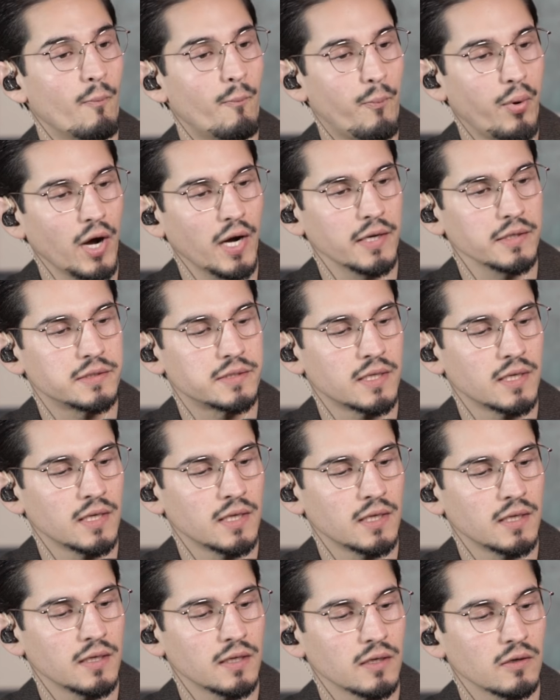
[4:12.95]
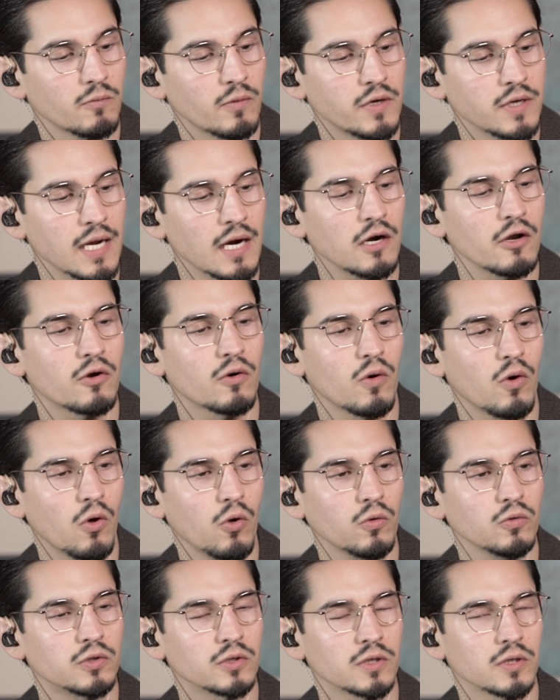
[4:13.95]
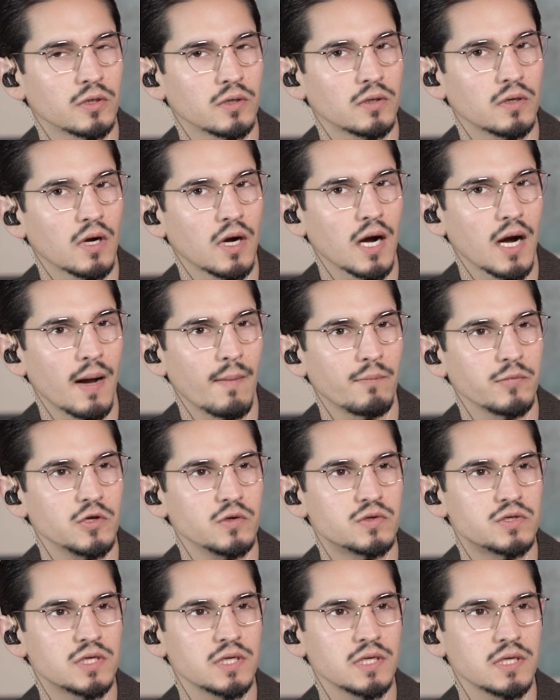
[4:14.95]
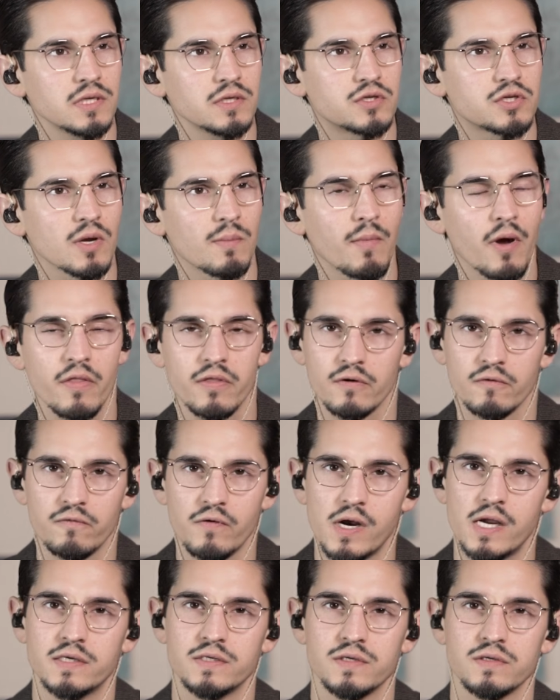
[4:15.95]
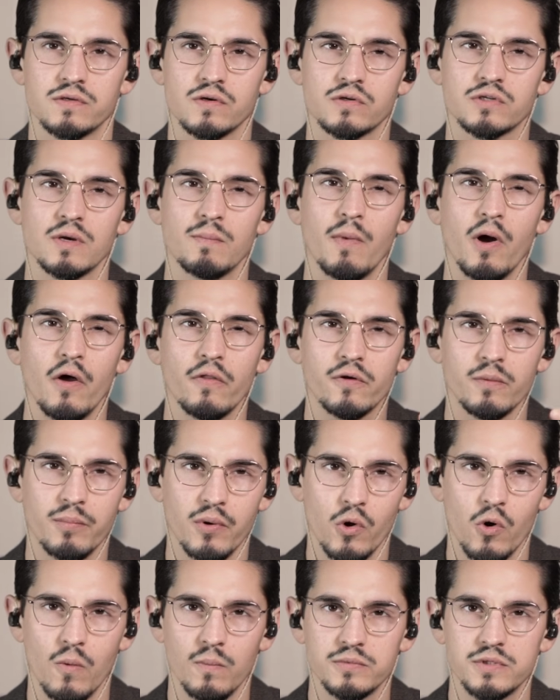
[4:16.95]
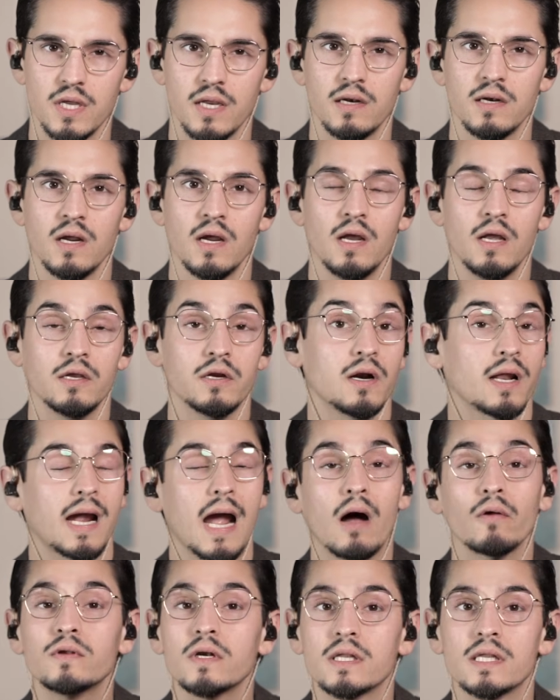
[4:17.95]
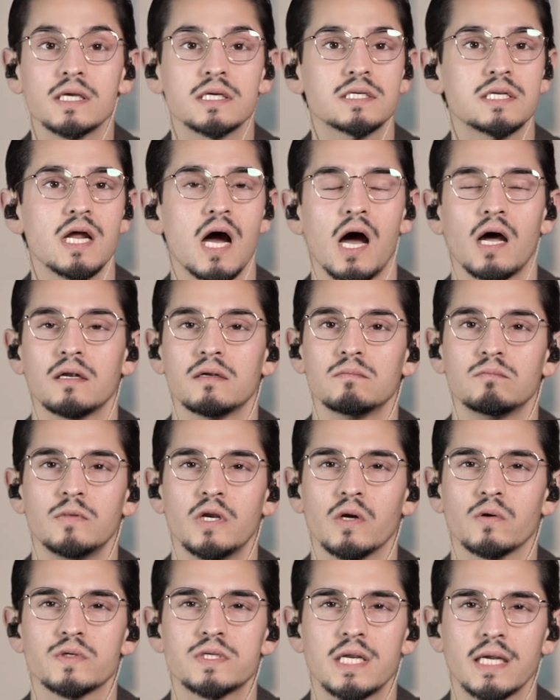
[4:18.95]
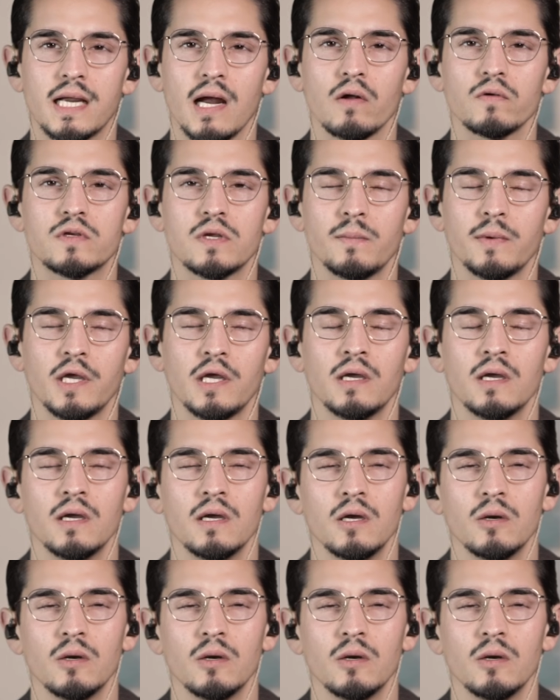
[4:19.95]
But when you get a little older, you see some other phrases or some other poems that you're like, how did this not, stick out to me?